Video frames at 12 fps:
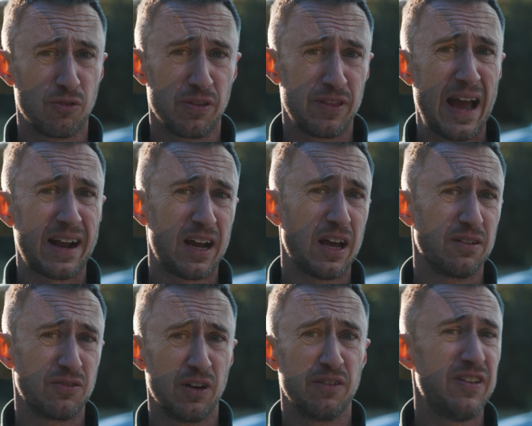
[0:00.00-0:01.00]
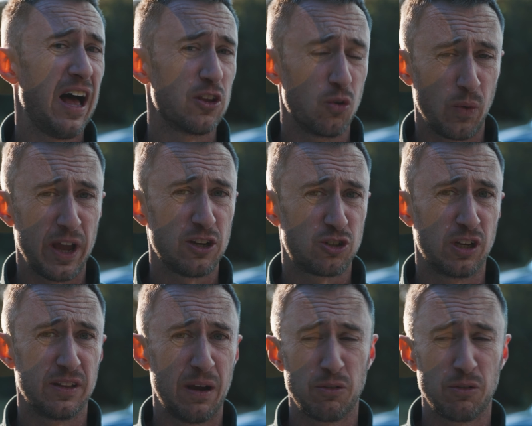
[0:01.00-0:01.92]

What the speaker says: for that kind of evaluation.